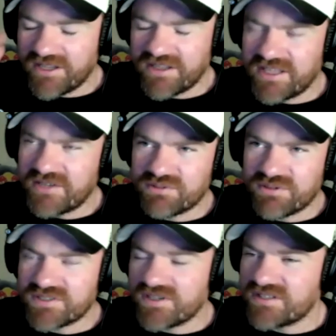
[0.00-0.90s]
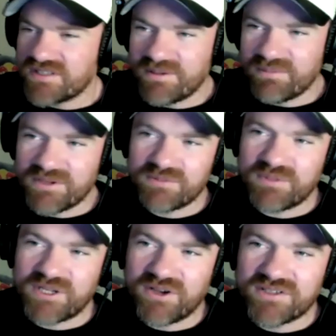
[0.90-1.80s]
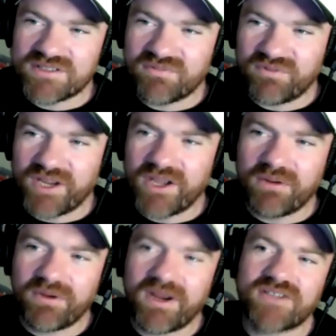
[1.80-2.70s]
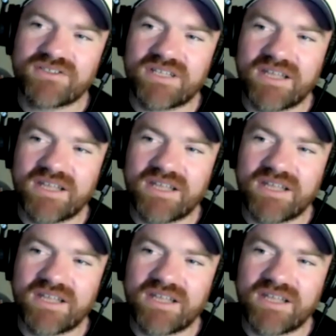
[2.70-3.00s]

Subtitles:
think it was West Coast, and but it was because Frio were actually,